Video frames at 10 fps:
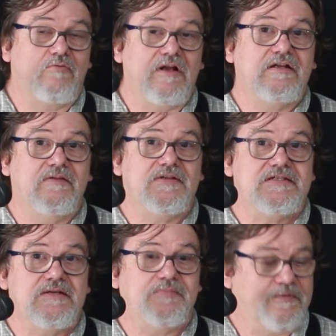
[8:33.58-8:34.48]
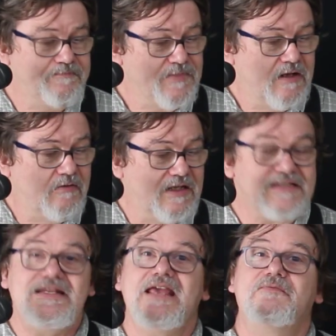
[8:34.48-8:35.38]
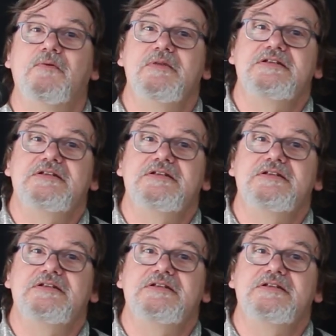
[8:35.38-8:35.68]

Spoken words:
relatively simple. Well, let's take it from the